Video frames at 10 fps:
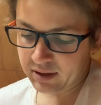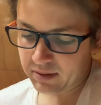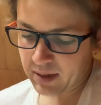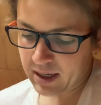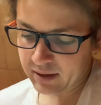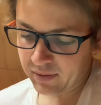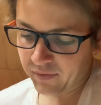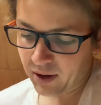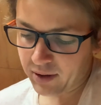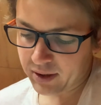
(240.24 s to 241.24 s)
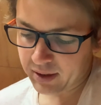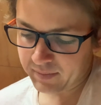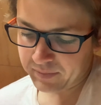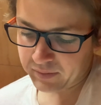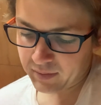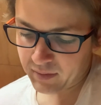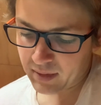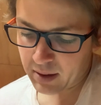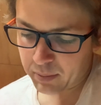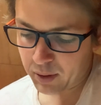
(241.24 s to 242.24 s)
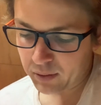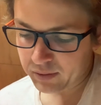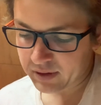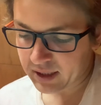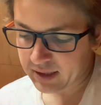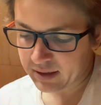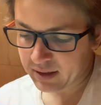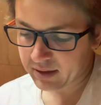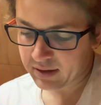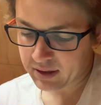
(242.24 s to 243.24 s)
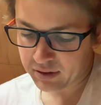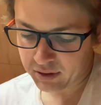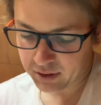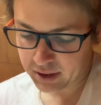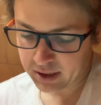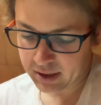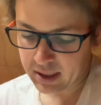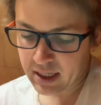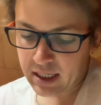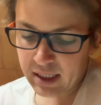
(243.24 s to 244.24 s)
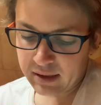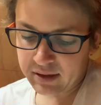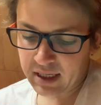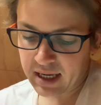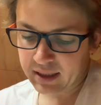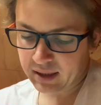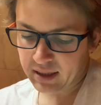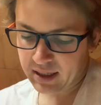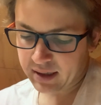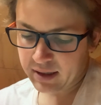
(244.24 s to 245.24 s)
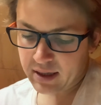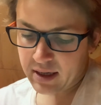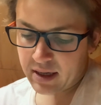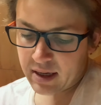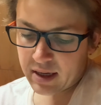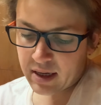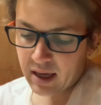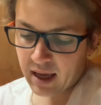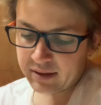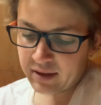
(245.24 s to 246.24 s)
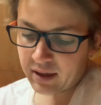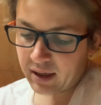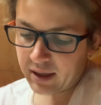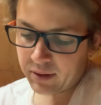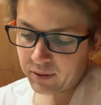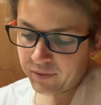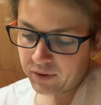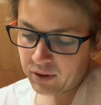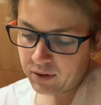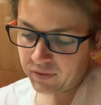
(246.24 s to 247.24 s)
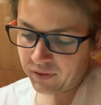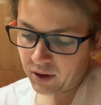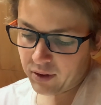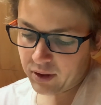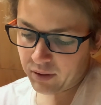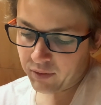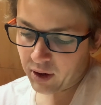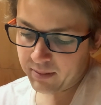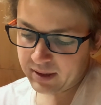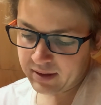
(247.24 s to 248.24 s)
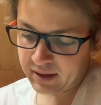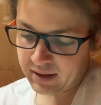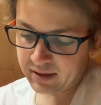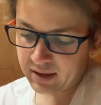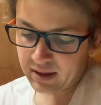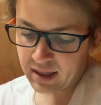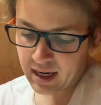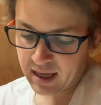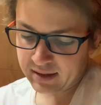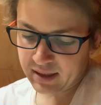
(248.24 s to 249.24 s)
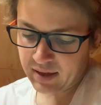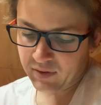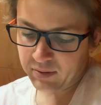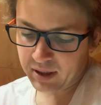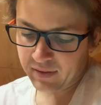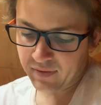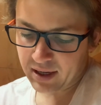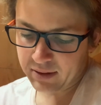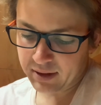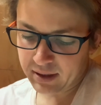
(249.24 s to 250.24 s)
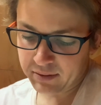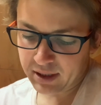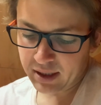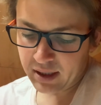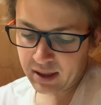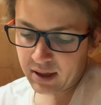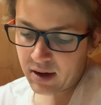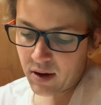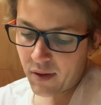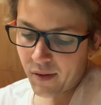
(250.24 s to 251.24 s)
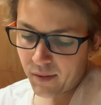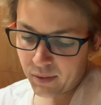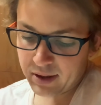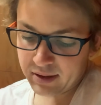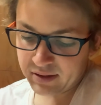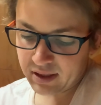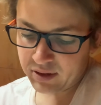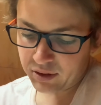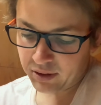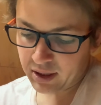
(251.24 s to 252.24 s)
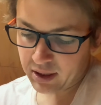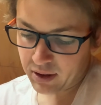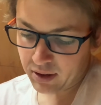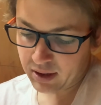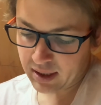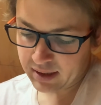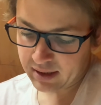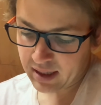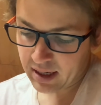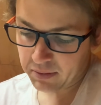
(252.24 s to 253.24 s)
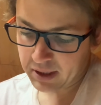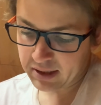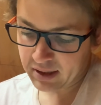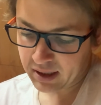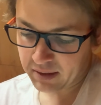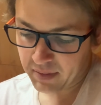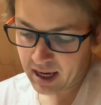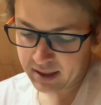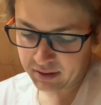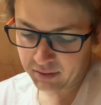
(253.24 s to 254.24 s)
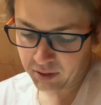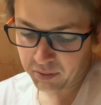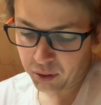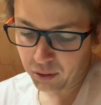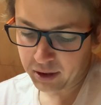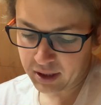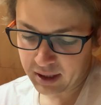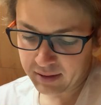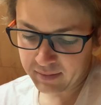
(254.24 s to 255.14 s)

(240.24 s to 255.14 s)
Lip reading: him out to flog him, Paul said to the centurion standing there, "Is it illegal for you to flog a Roman citizen that hasn't even been found guilty?" When the centurion heard this, he went to the commander and reported it.